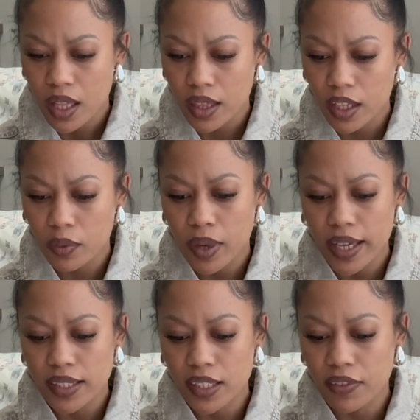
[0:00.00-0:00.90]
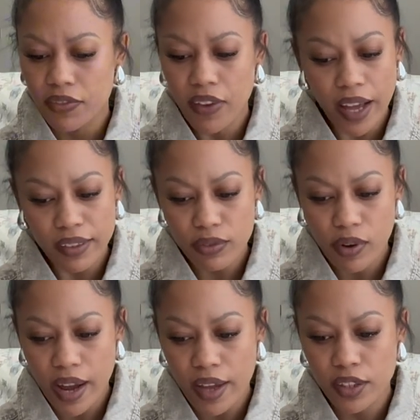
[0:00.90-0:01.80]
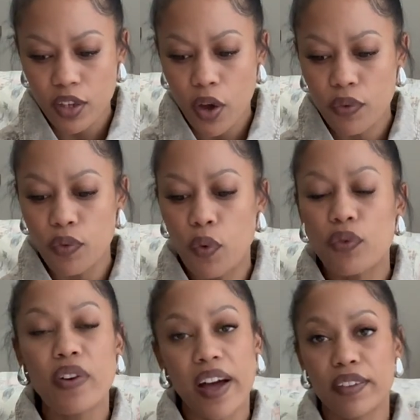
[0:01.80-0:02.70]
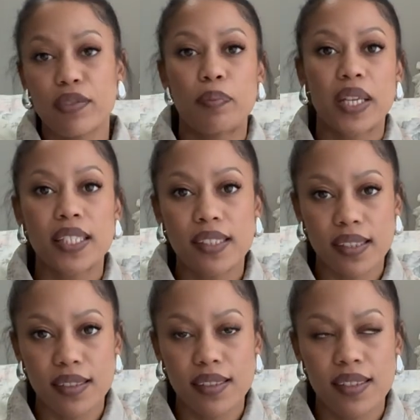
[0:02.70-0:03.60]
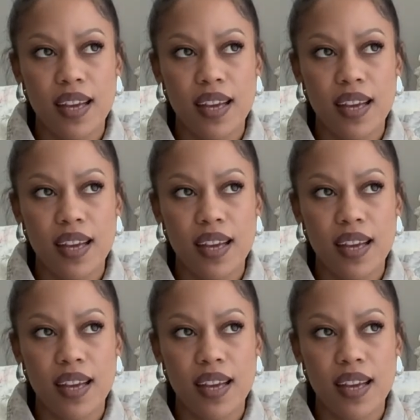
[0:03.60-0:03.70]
they were 85 Rand for 5 pieces.